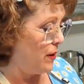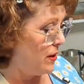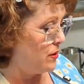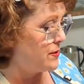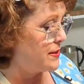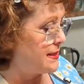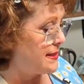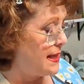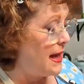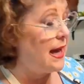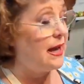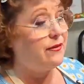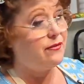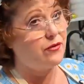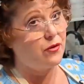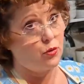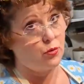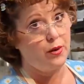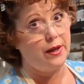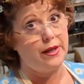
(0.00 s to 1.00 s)
will say,
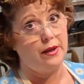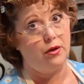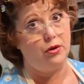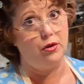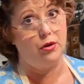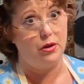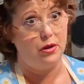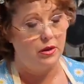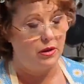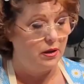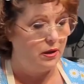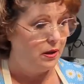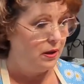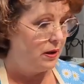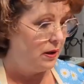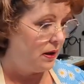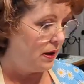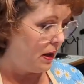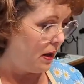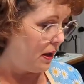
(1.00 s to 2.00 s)
for real,
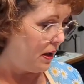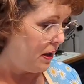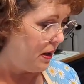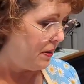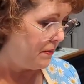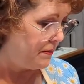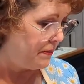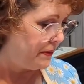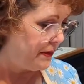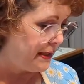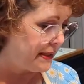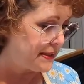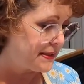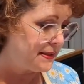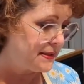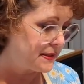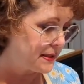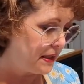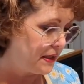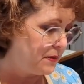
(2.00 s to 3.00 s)
um, this
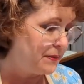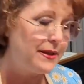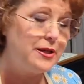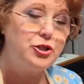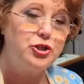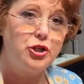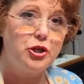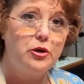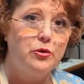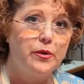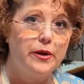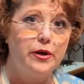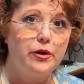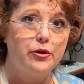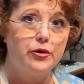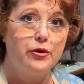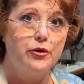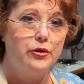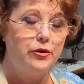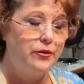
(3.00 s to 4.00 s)
is going to be
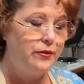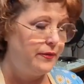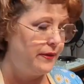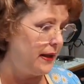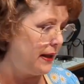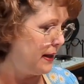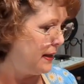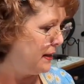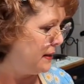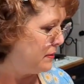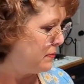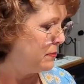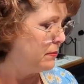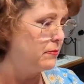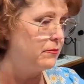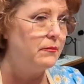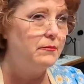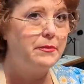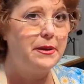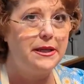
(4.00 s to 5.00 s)
chewier than
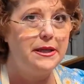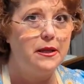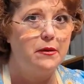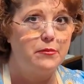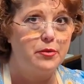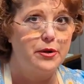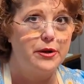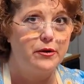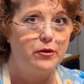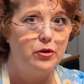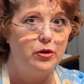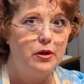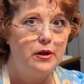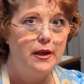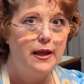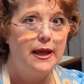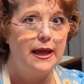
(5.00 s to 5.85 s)
peanut brittle.